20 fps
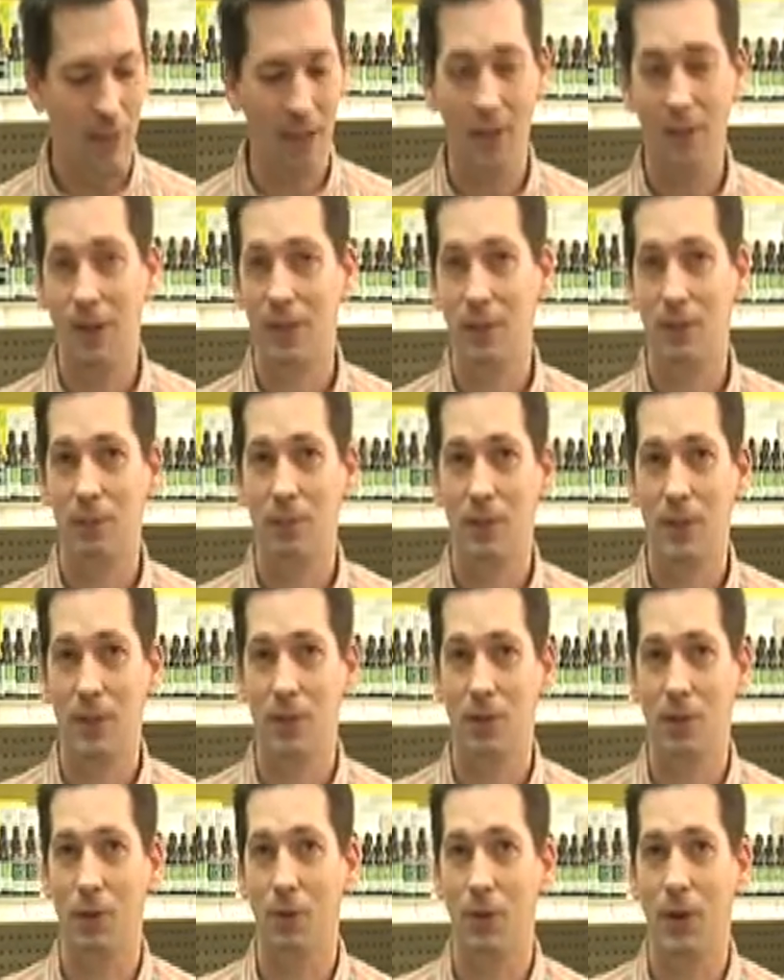This
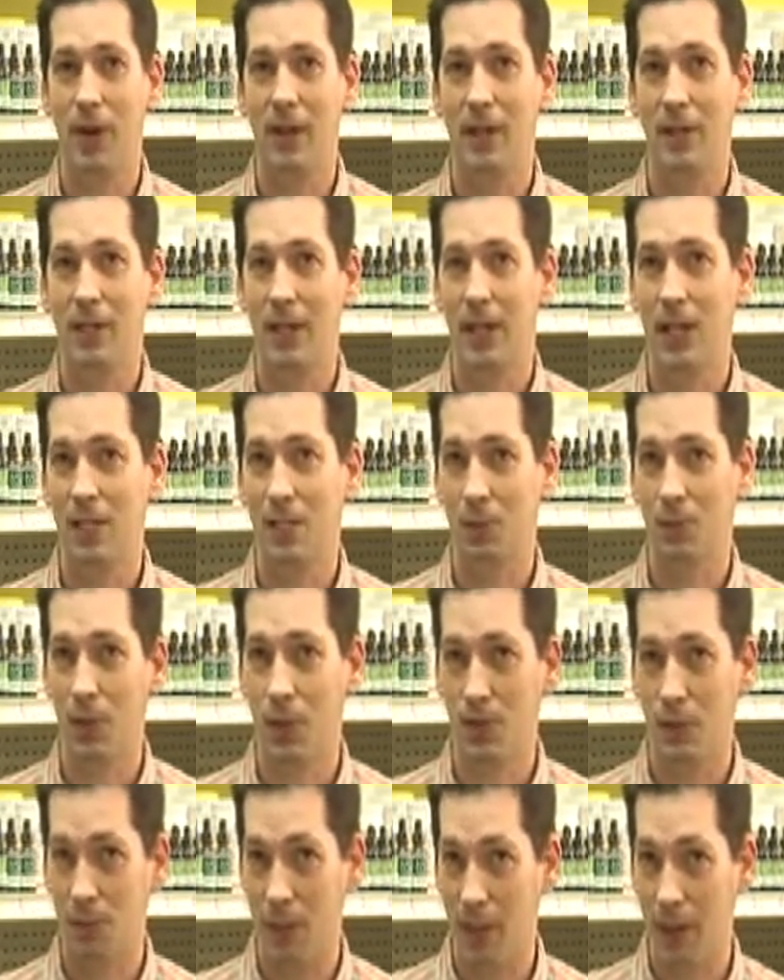particular product has
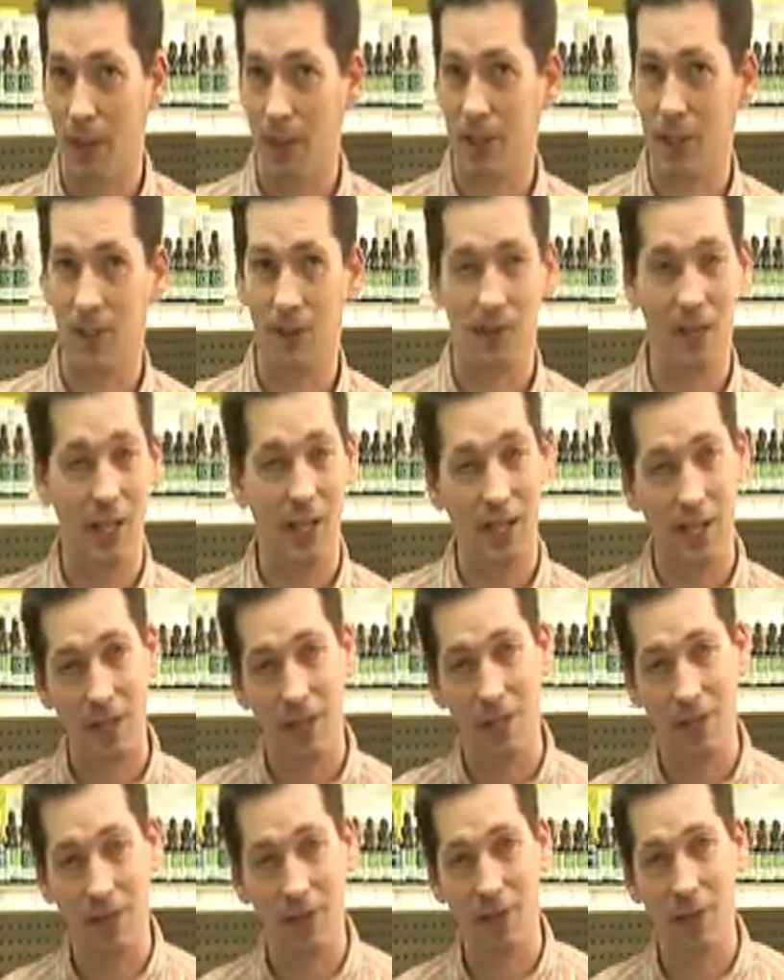both positives and it
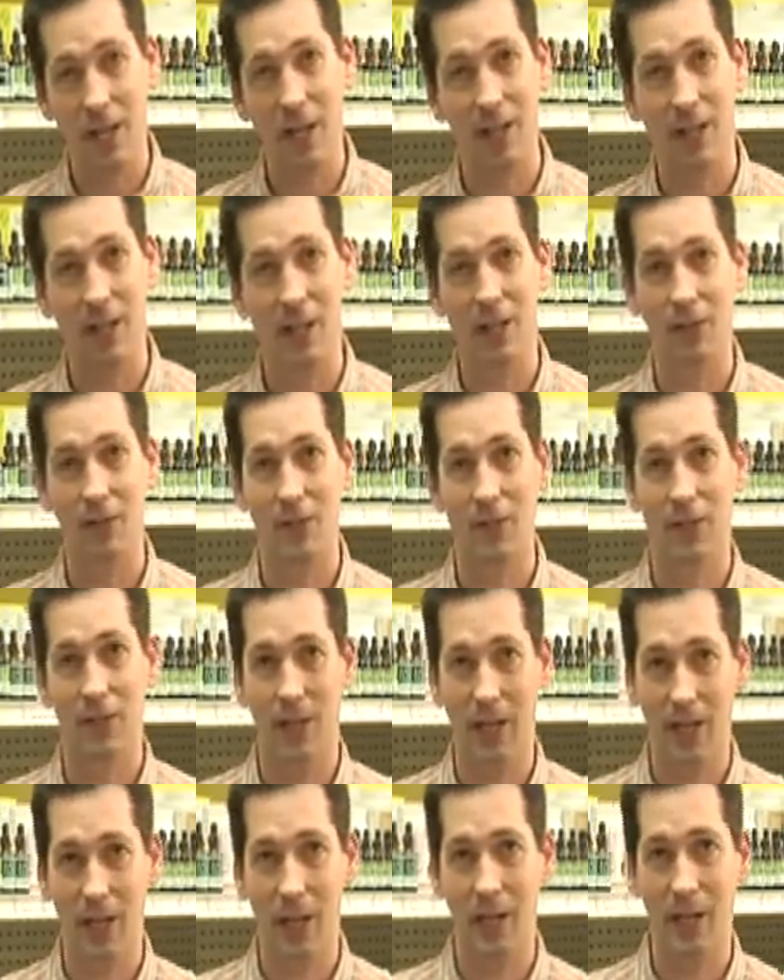does have negatives,
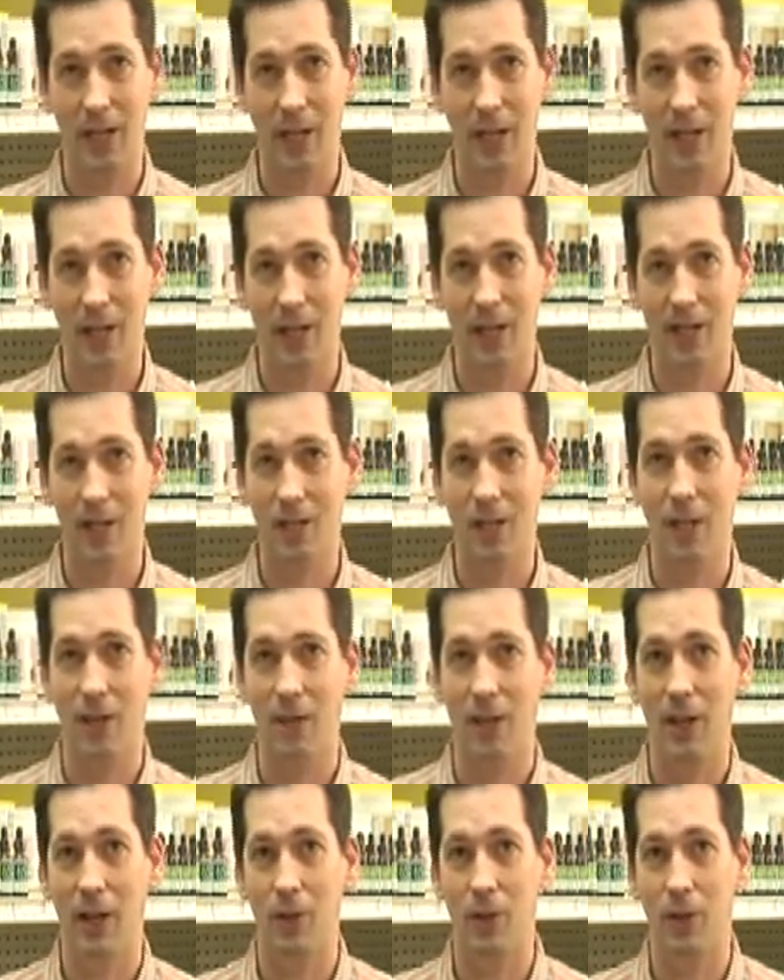and I'd like to cover
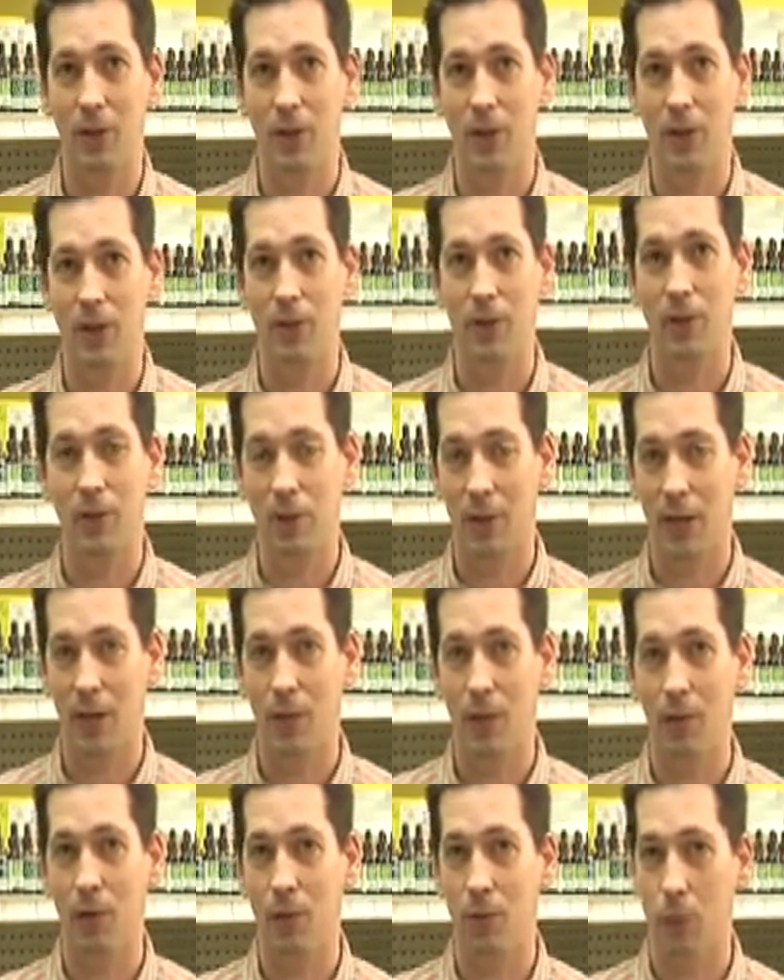that with you so that
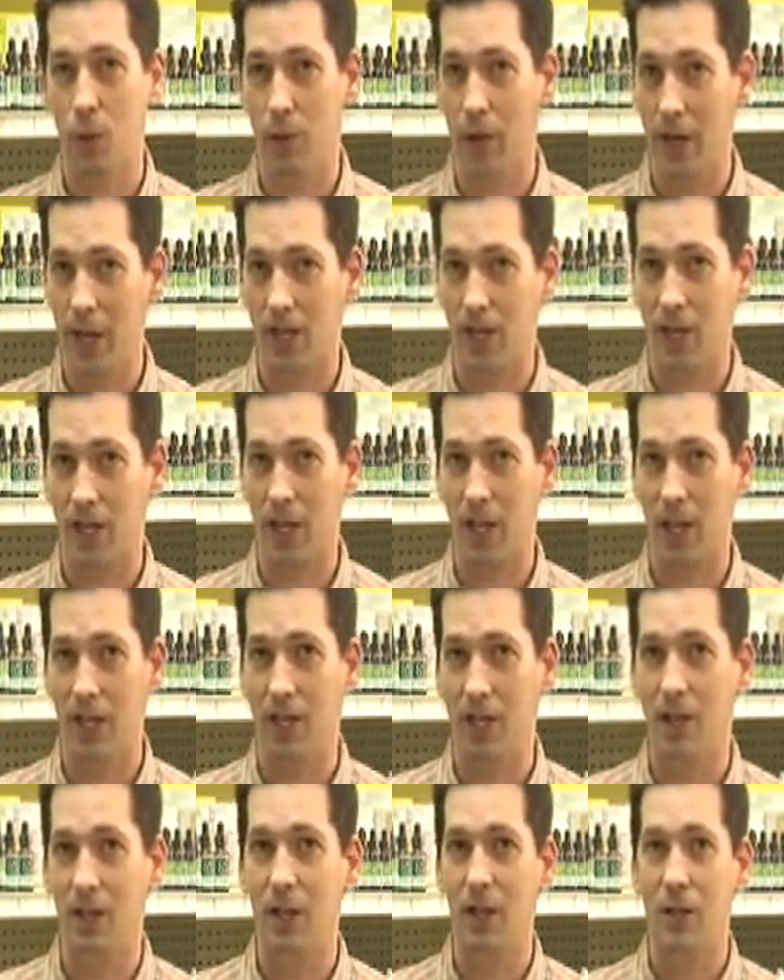way you're more
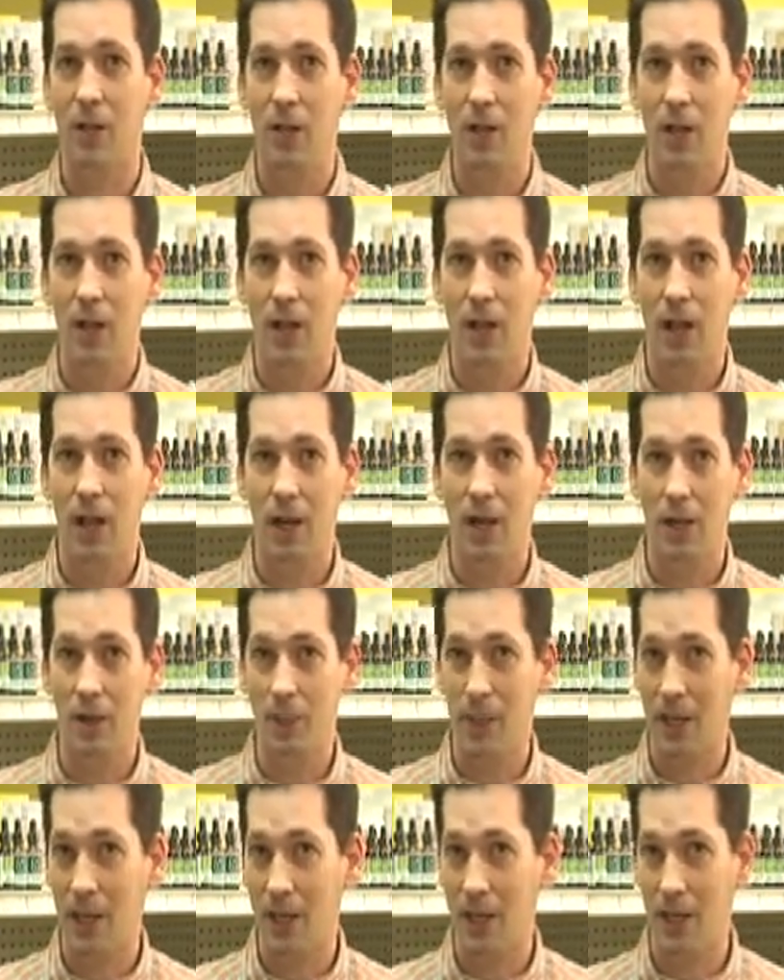educated on
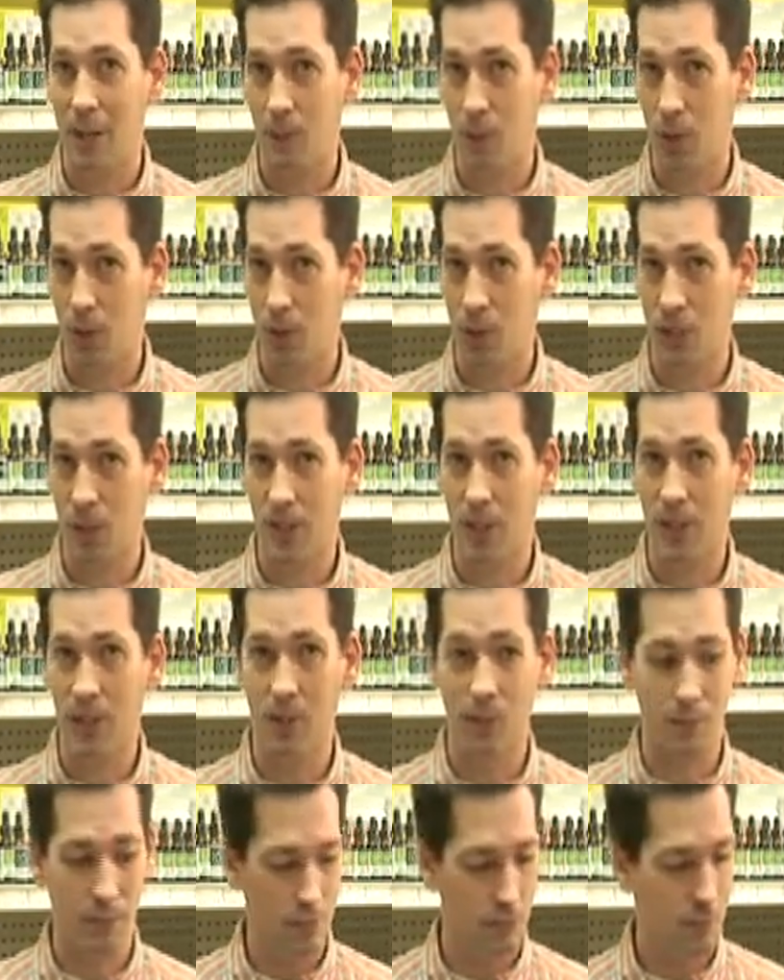making a
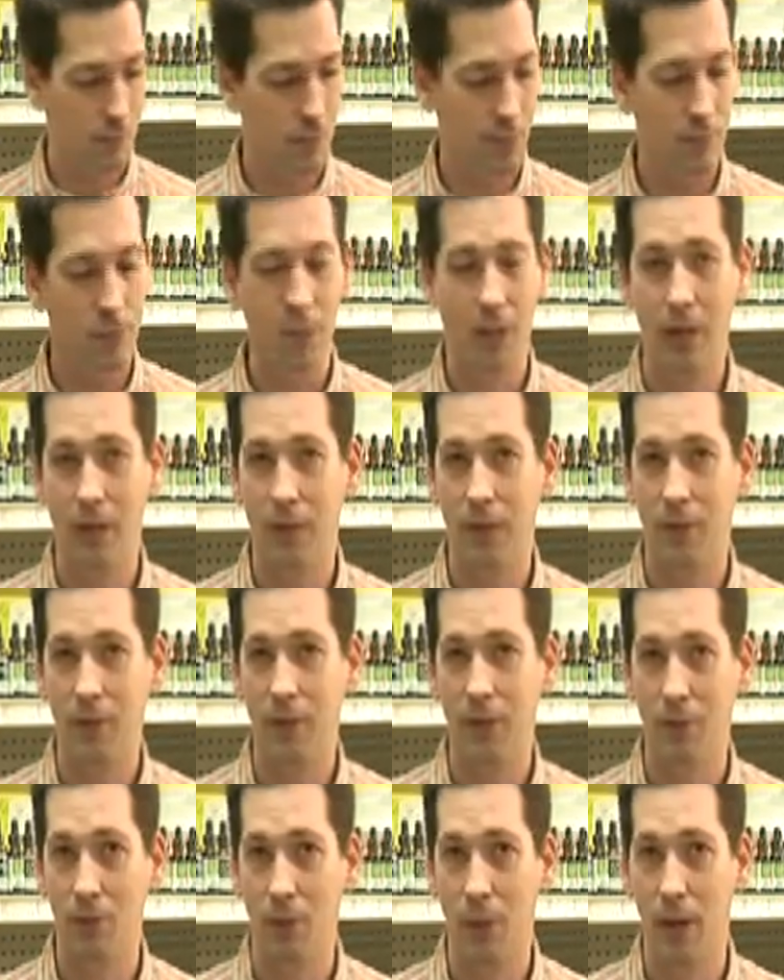purchasing of
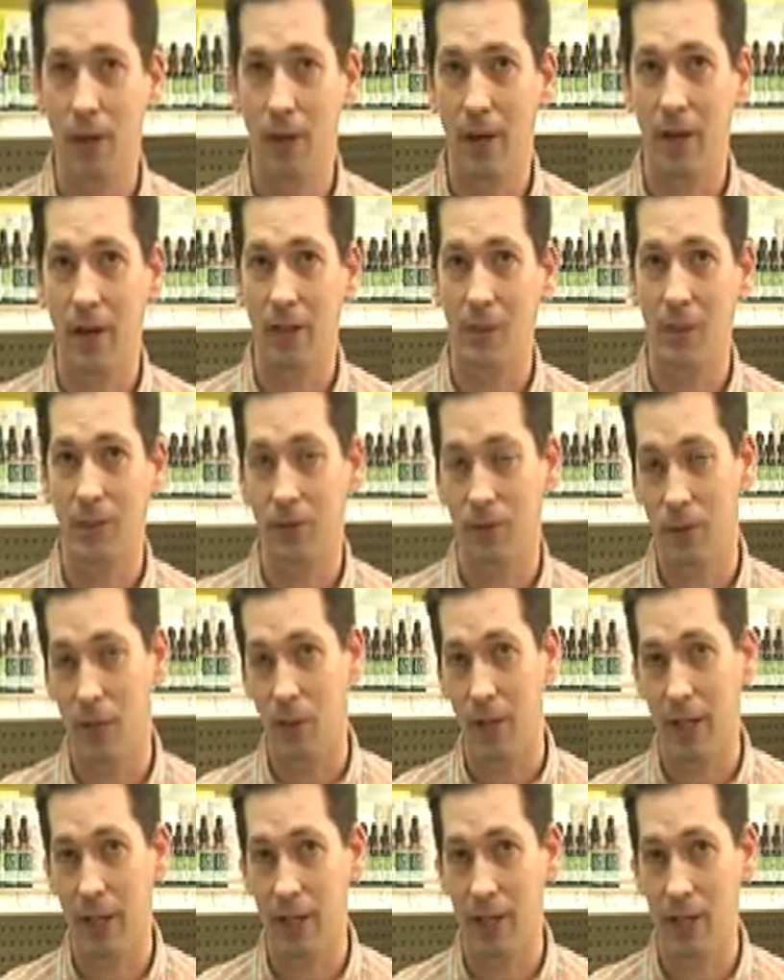this product, if you'd
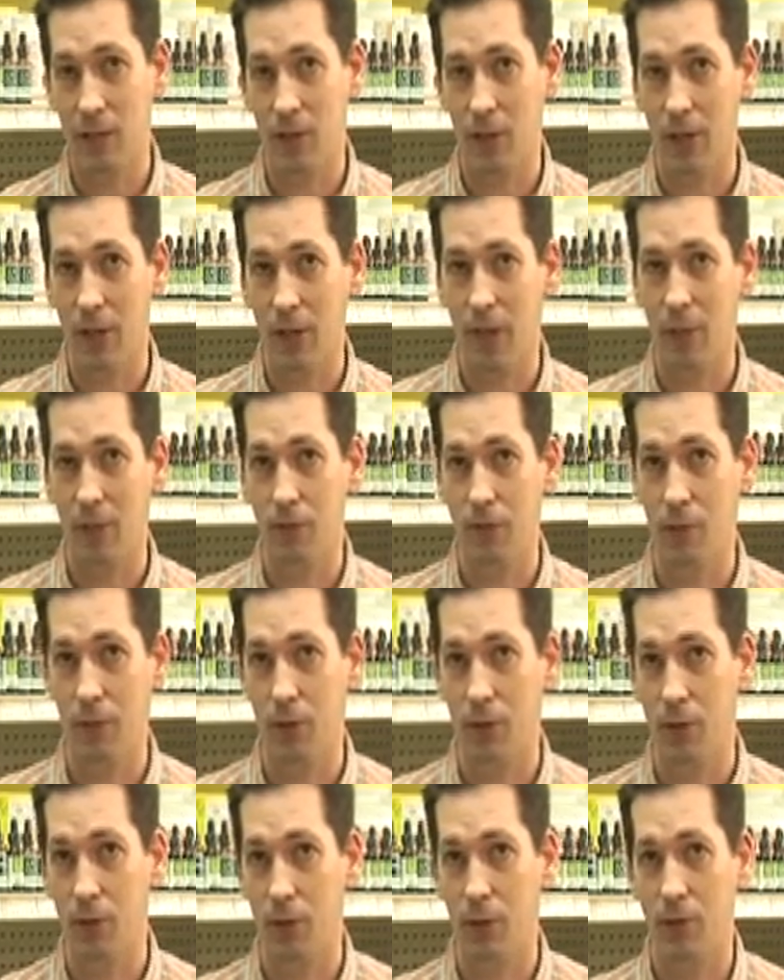like to or not, for you
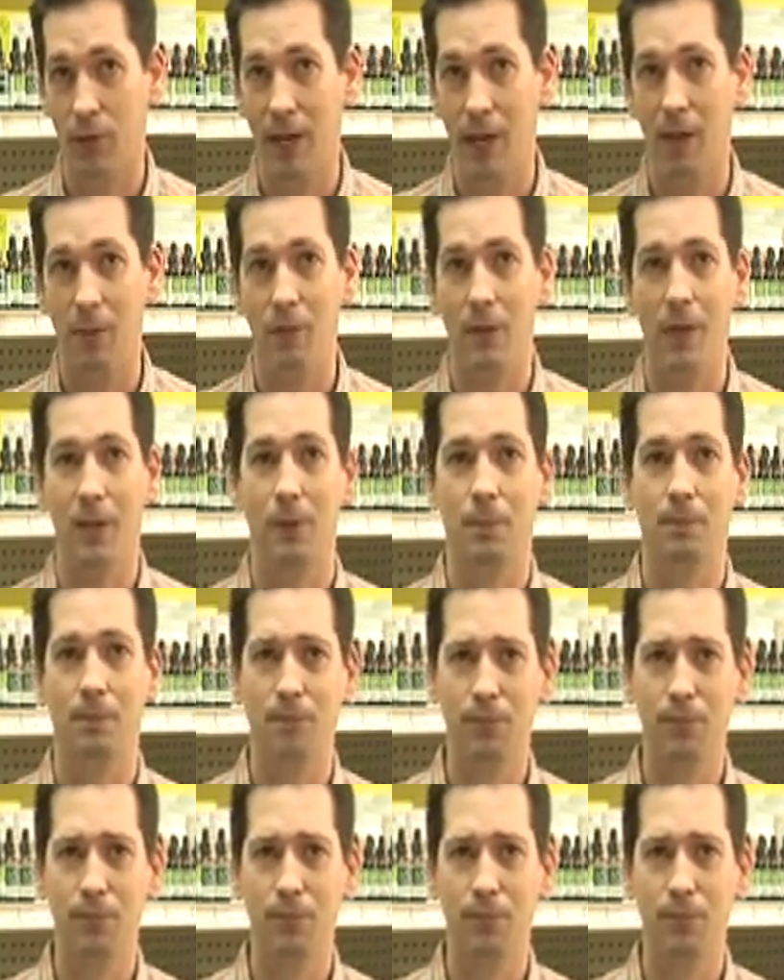and your family.